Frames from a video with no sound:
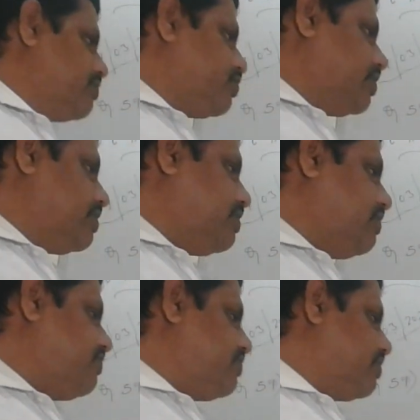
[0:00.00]
so in
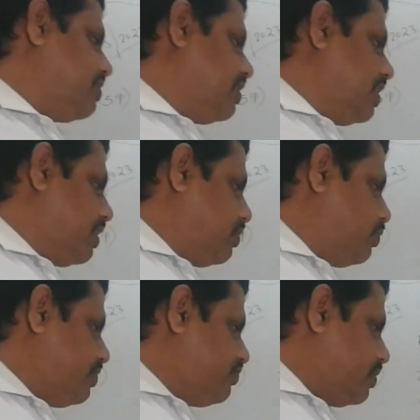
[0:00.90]
this,
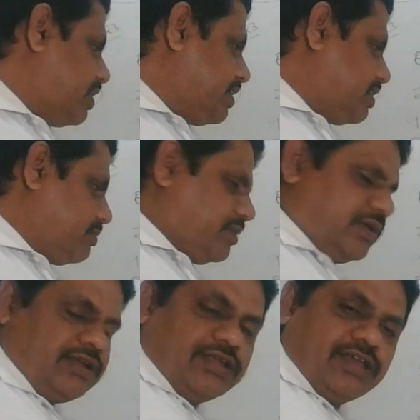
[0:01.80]
which one I can
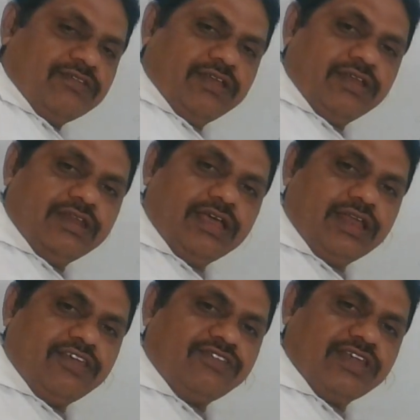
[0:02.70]
make it as a
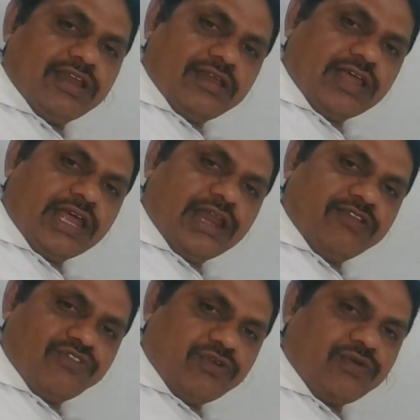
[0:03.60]
nearest 10,
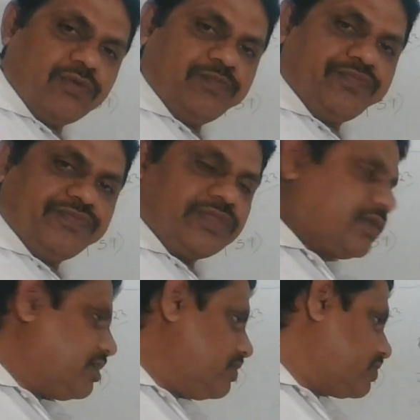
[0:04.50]
I'll show you.
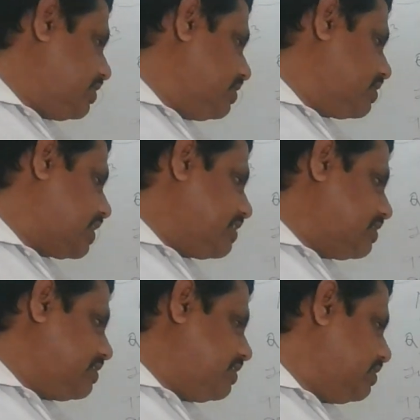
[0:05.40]
Okay,
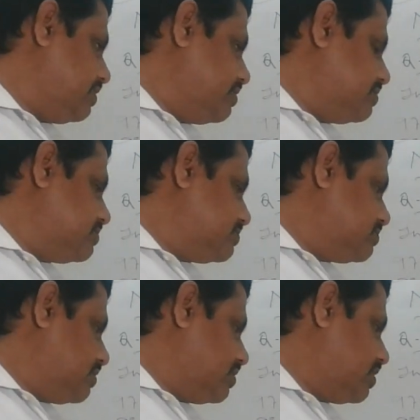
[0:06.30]
rather than
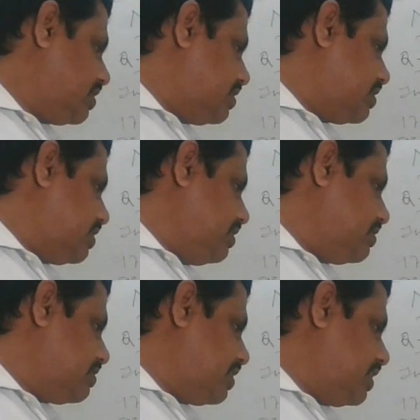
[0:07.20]

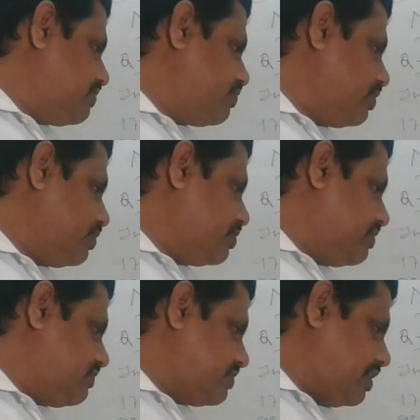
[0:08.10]
100, I'll show you
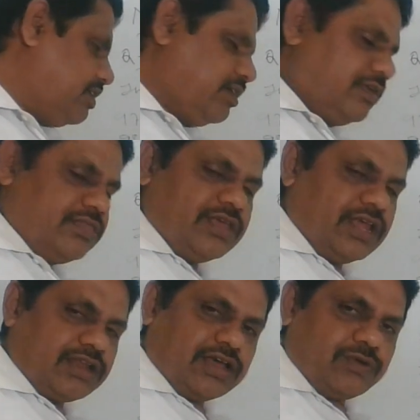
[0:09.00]
this 10, then
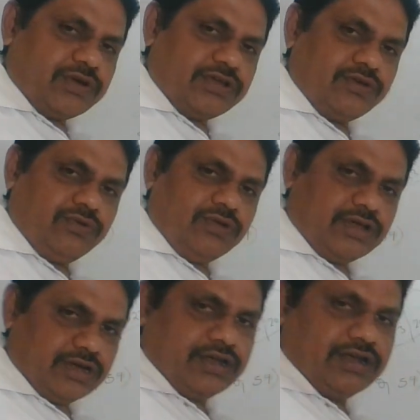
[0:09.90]
I'll convert into
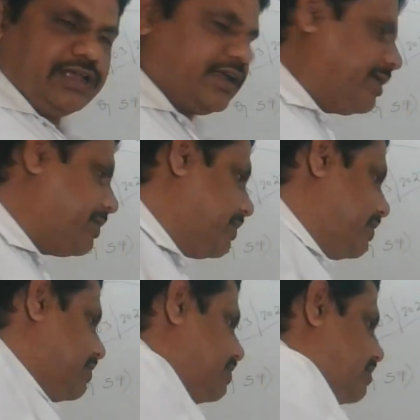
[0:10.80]
100 again.
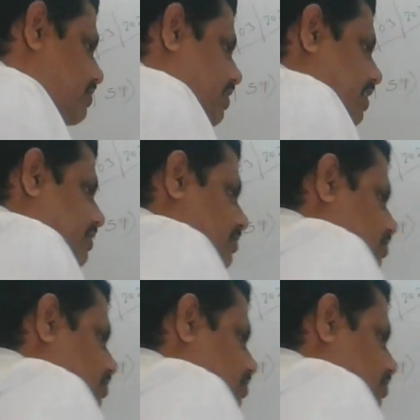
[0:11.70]
Okay,